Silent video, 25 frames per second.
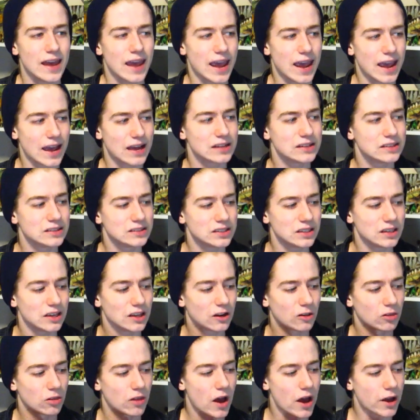And
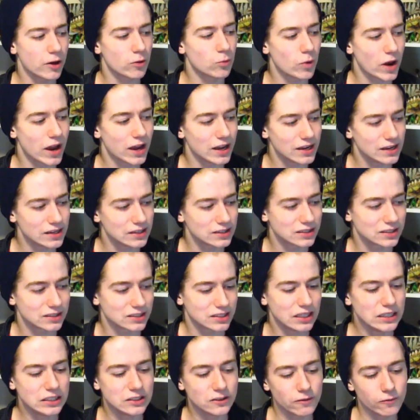in a lot of ways,
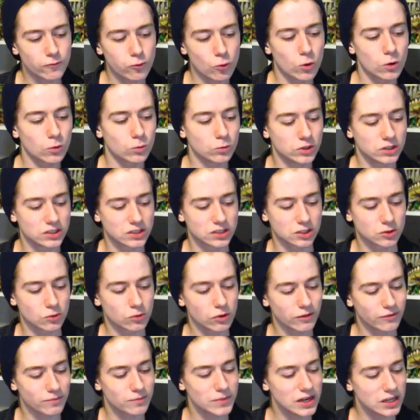Season 4 was
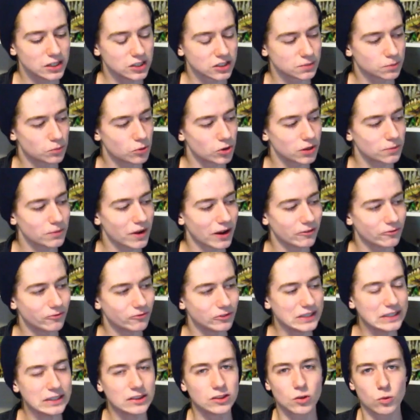sort of me just putting my
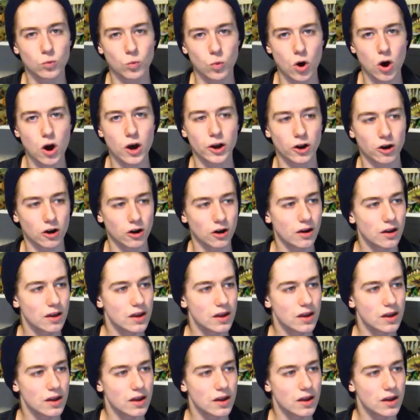feet in the water.